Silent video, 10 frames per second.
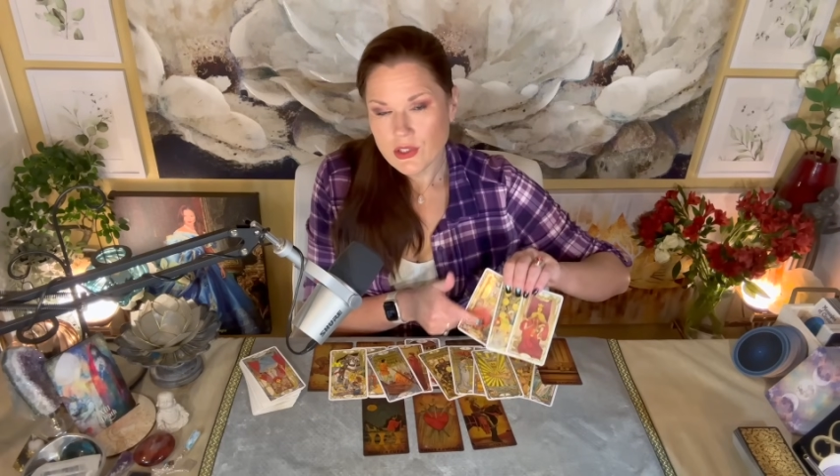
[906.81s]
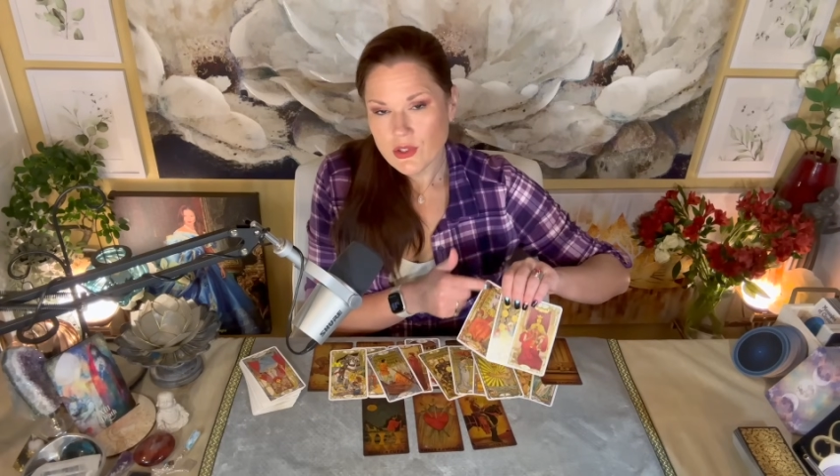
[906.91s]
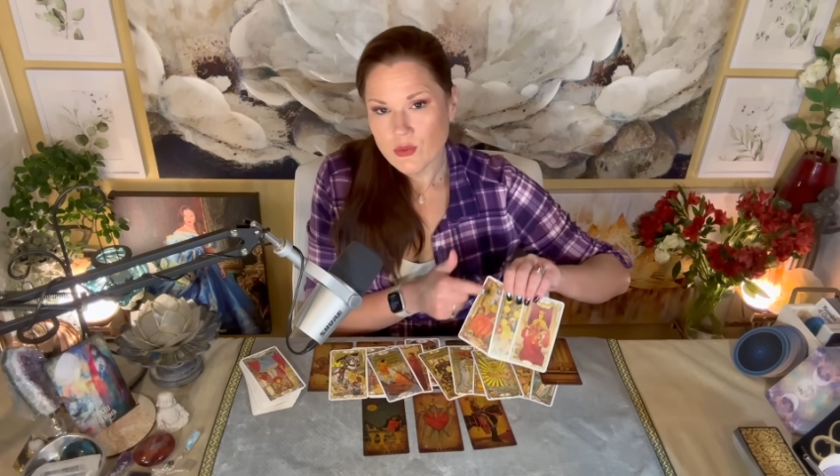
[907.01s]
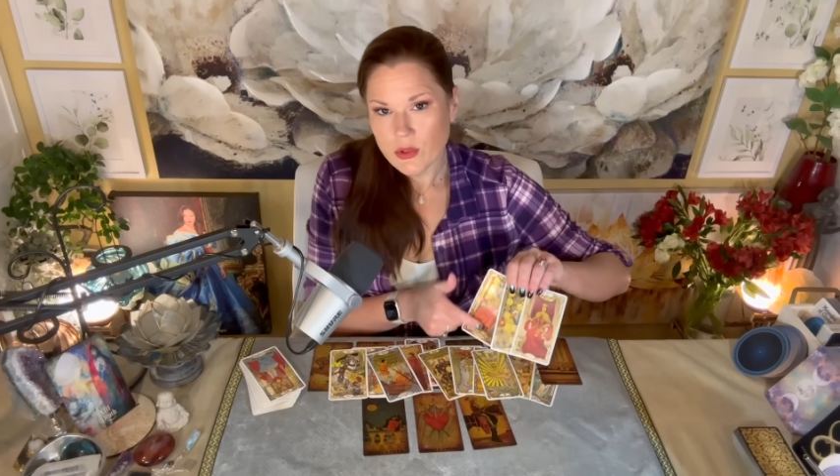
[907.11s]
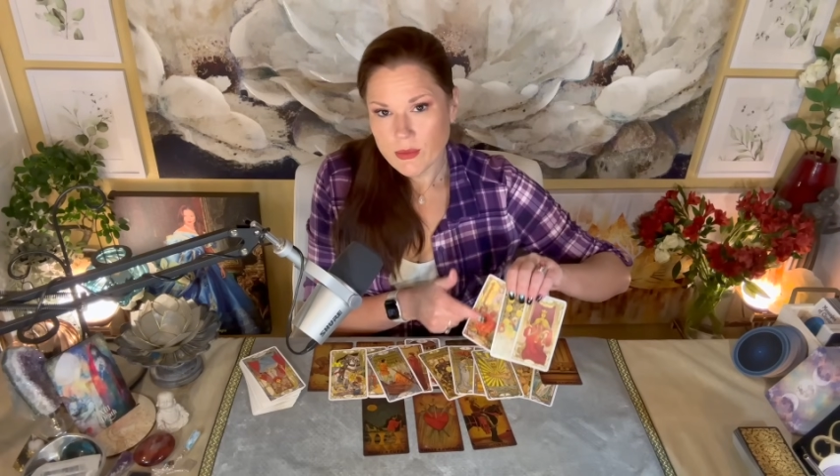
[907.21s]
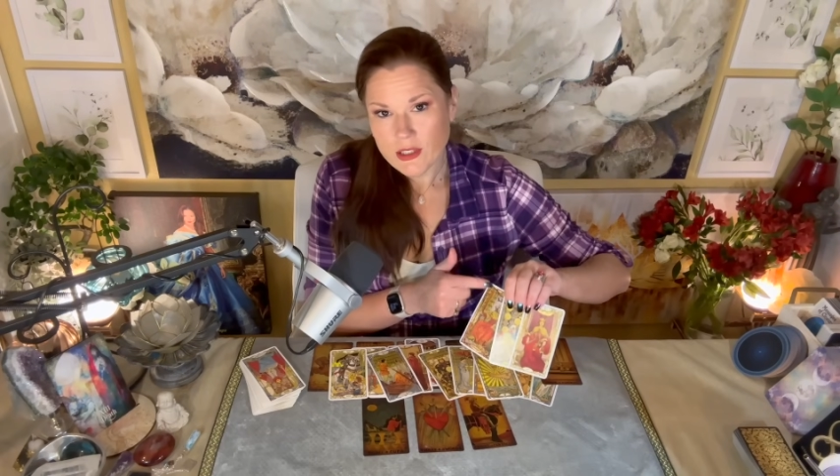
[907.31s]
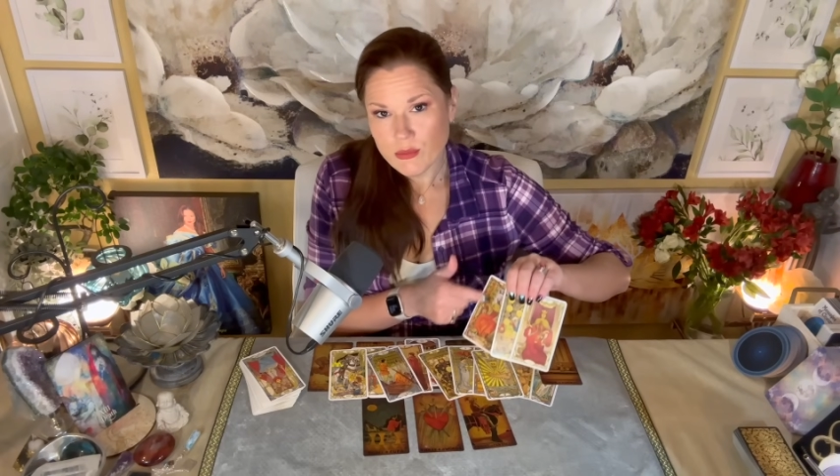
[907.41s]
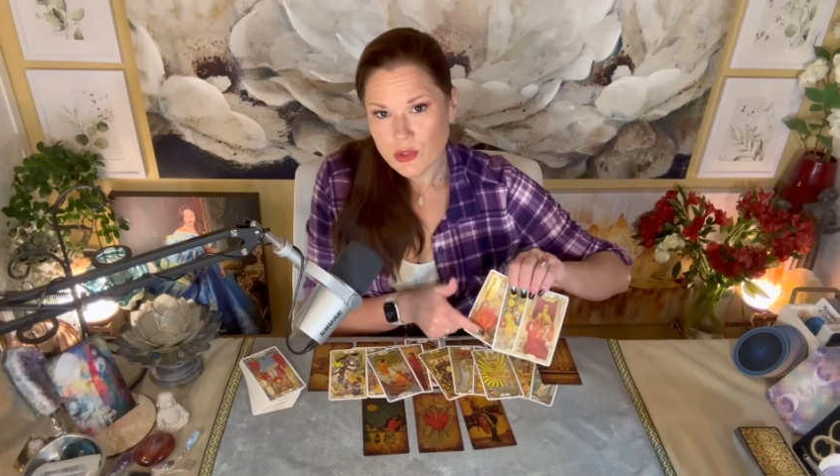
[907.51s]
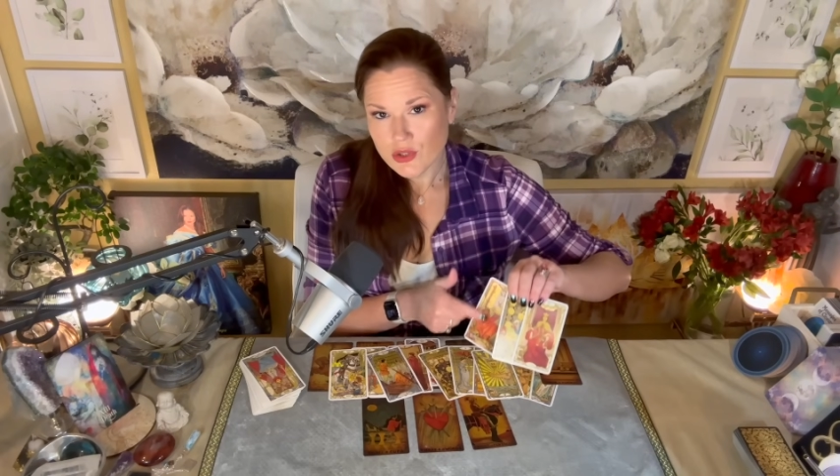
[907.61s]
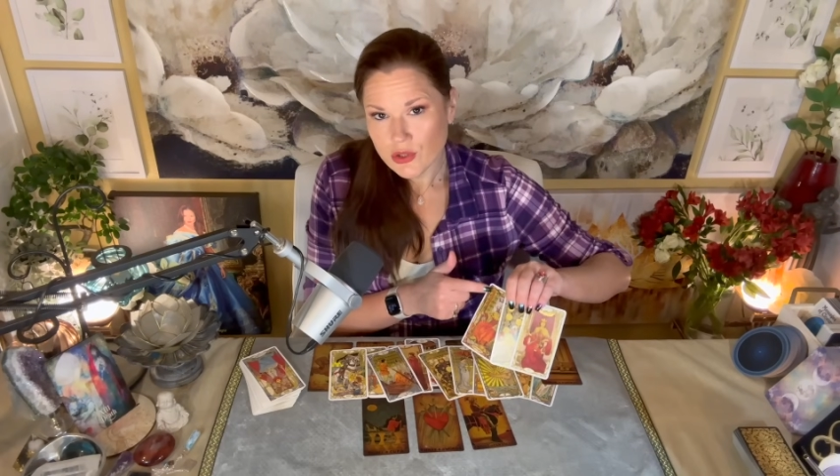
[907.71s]
This is where my
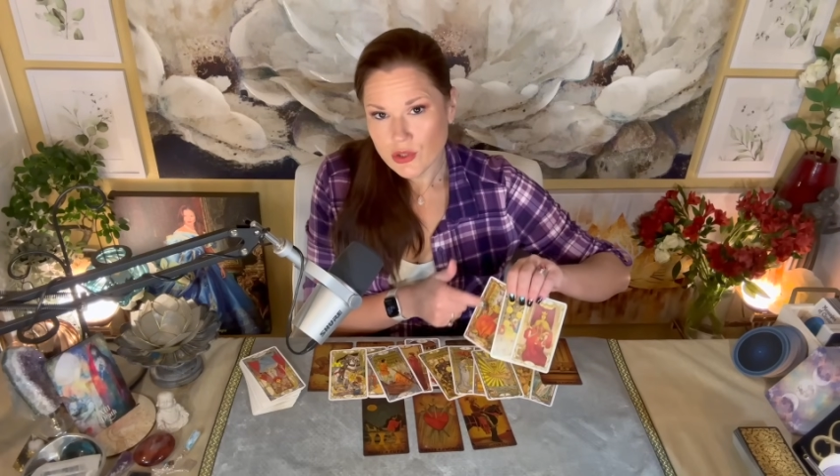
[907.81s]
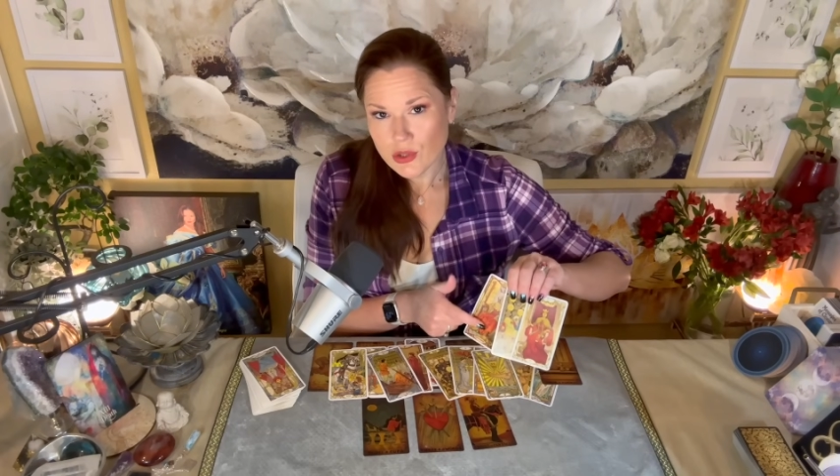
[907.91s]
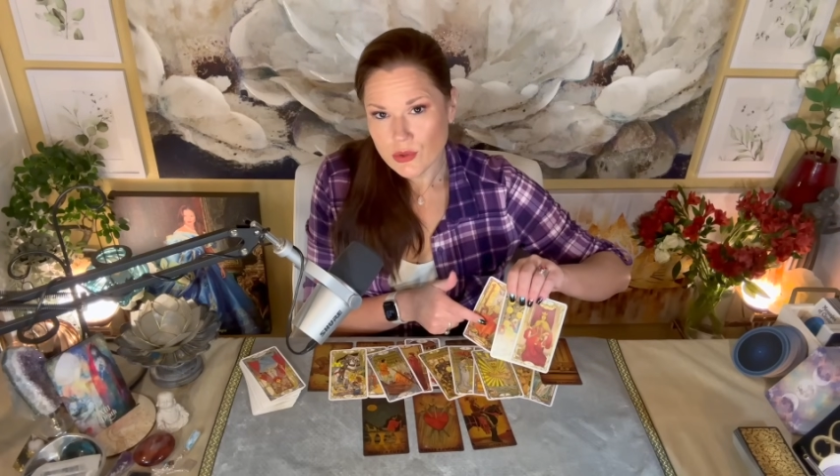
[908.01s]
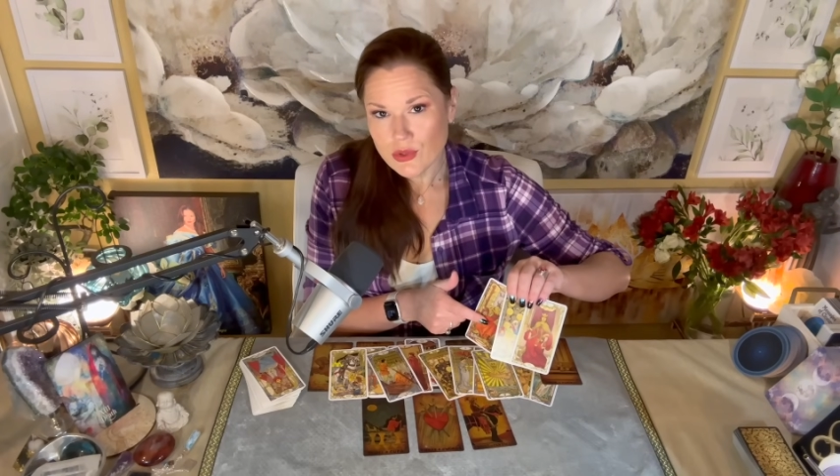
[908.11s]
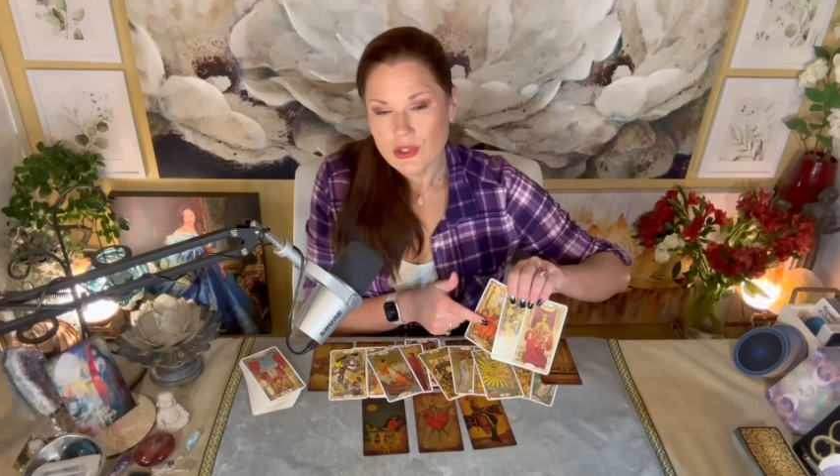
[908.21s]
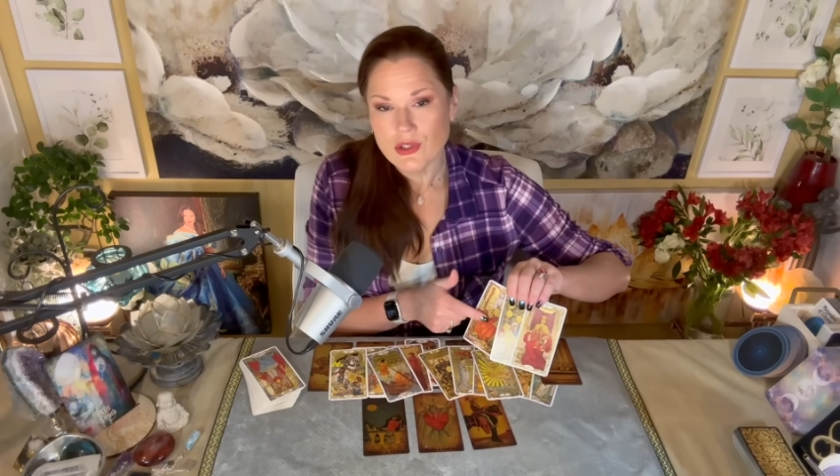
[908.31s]
ambition goes.